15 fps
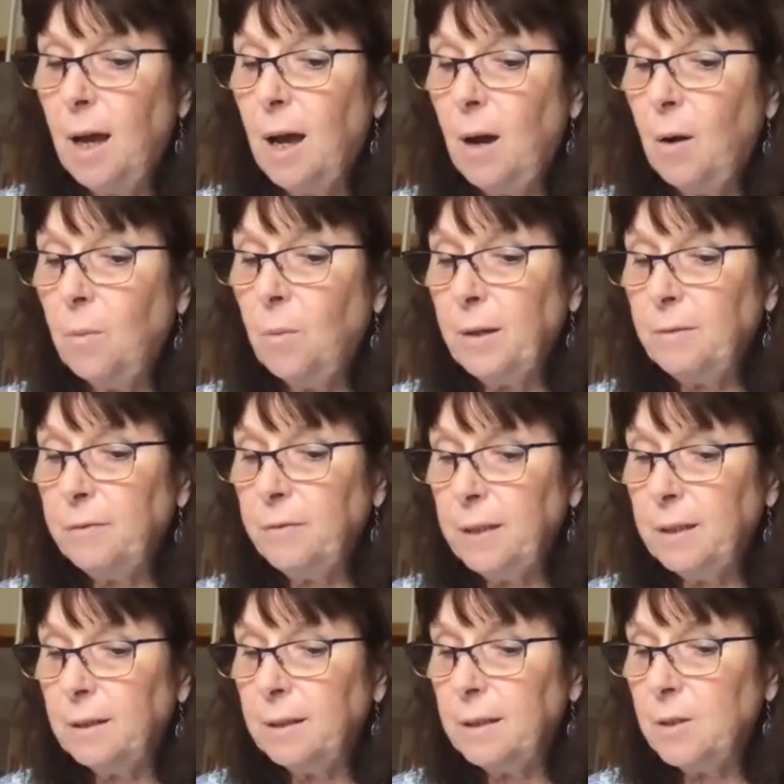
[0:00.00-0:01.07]
How we
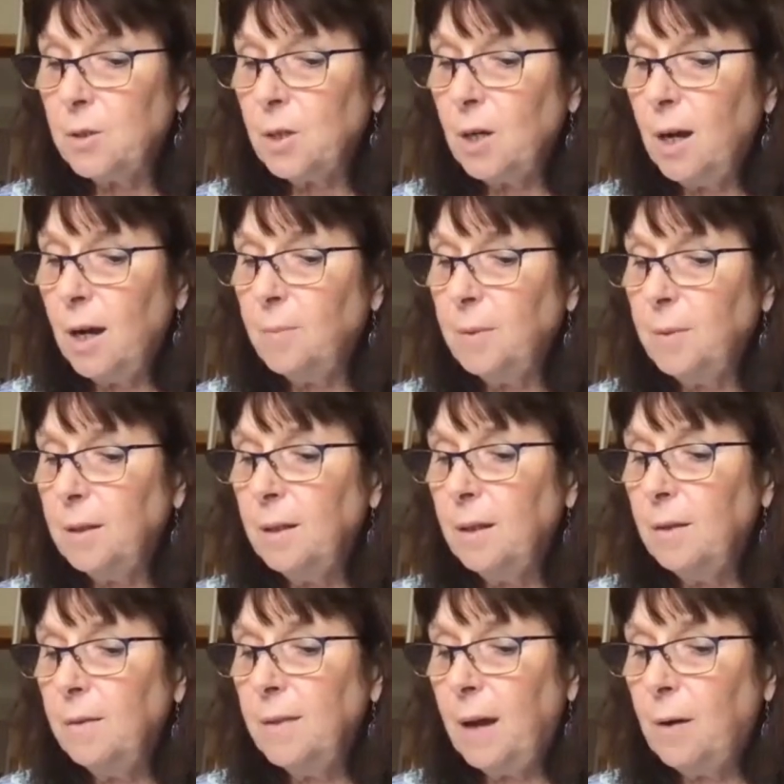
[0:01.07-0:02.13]
feel in time,
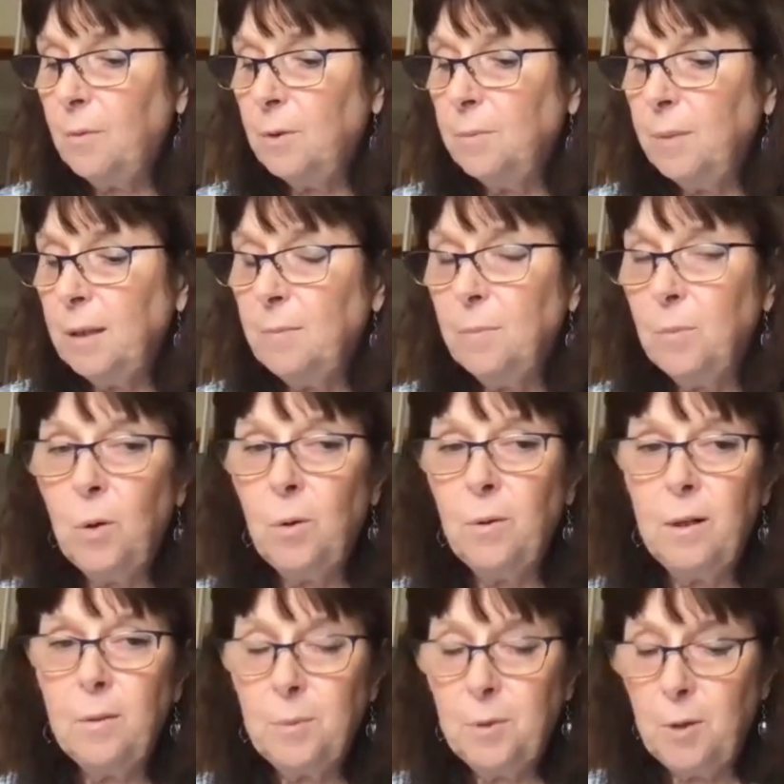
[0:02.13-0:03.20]
that would be more
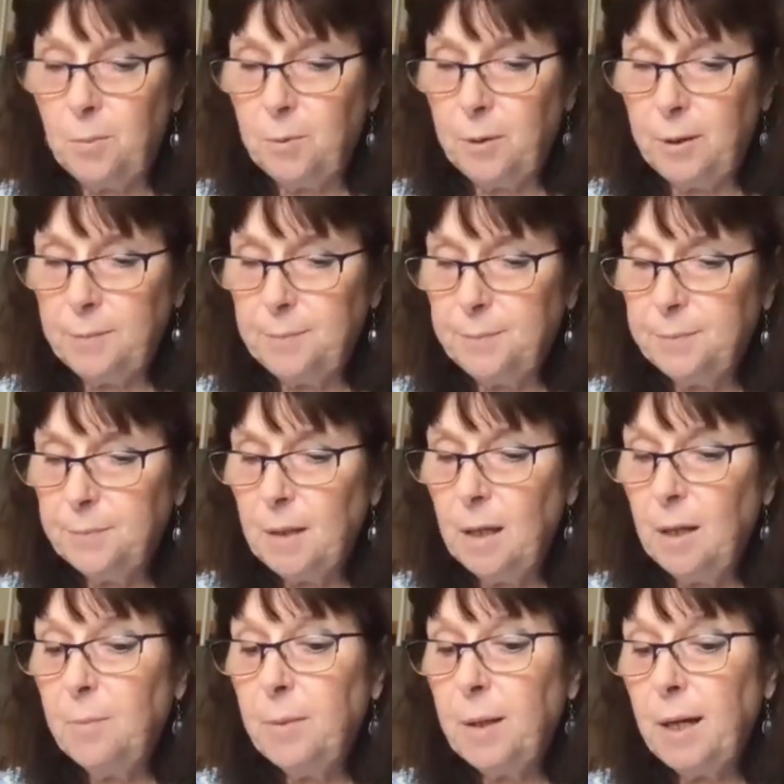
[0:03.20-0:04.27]
than appropriate.
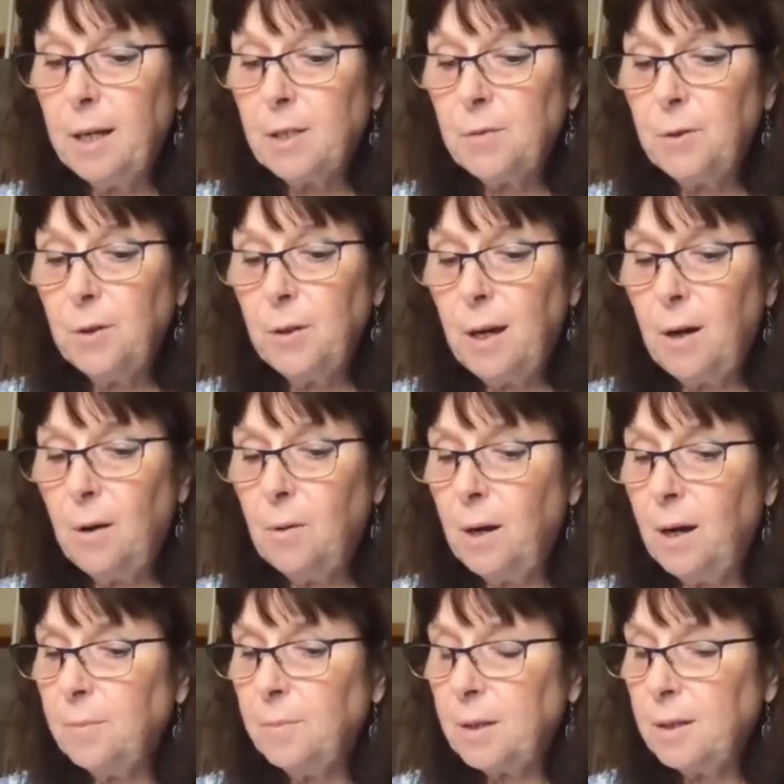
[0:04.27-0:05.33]
But as for now,
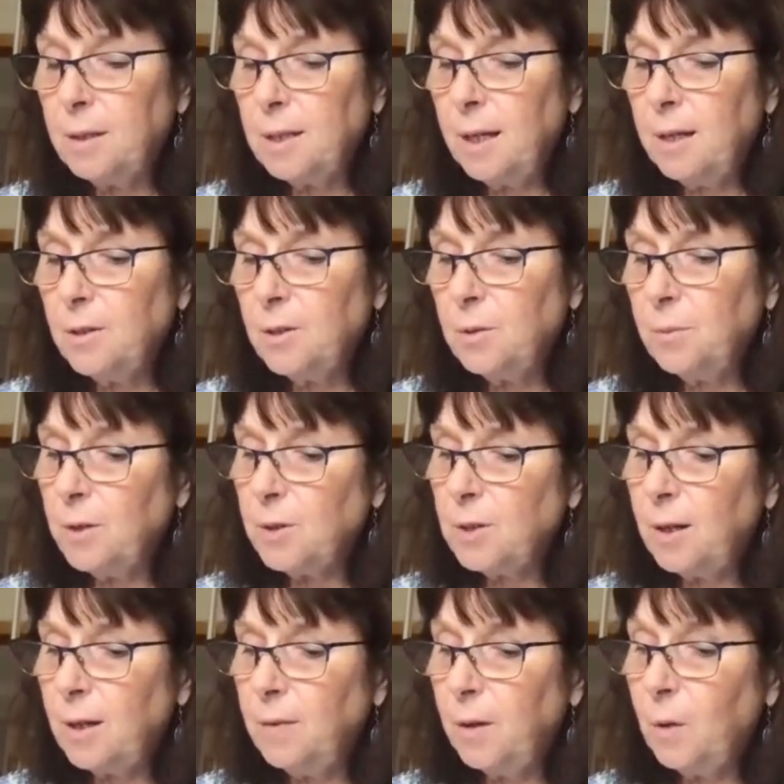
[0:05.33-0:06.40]
I'm content to
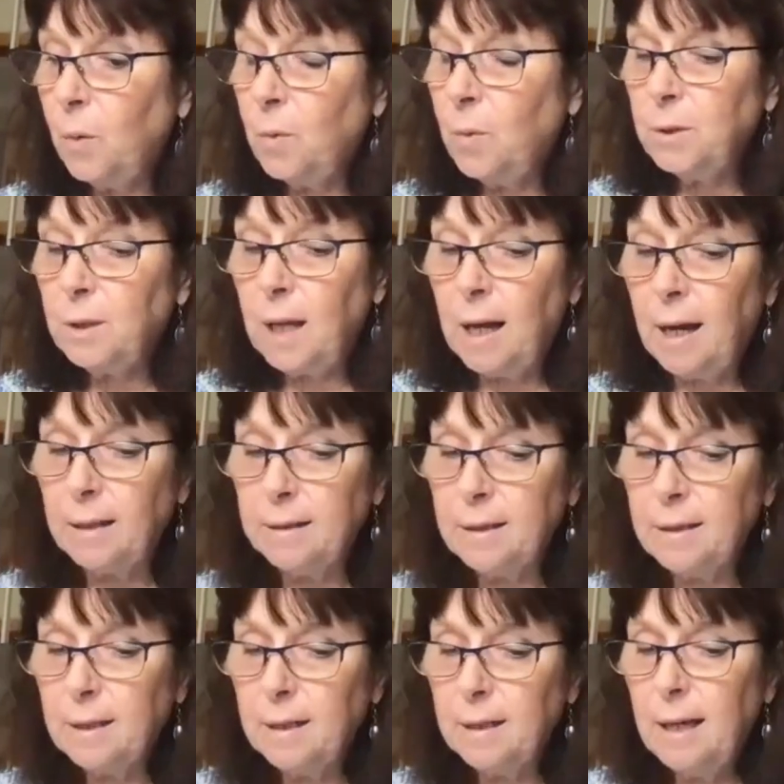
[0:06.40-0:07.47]
rest on the Oval
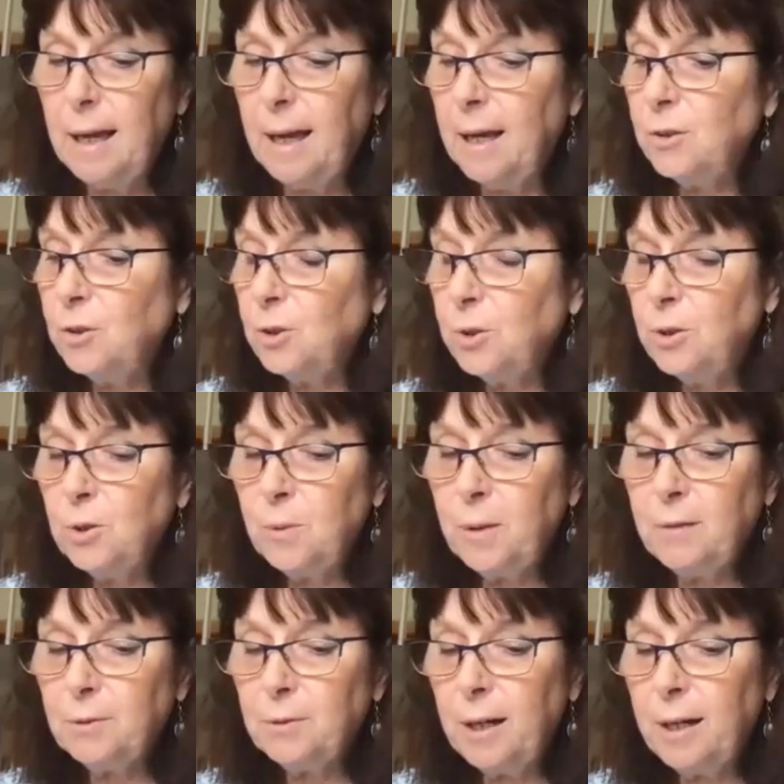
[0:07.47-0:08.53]
Island, and should you
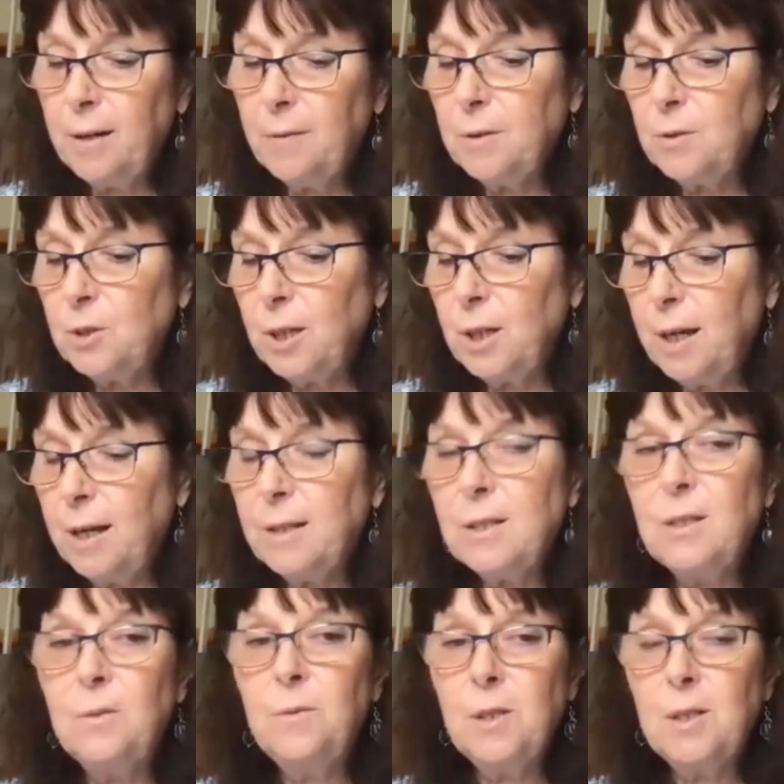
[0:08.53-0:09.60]
ever have the chance
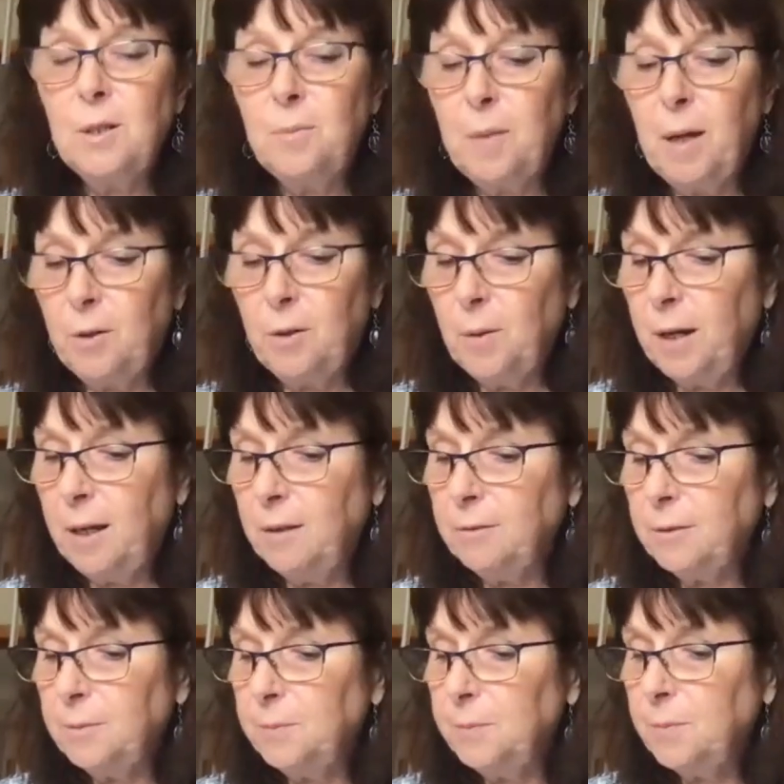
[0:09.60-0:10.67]
to visit my grave,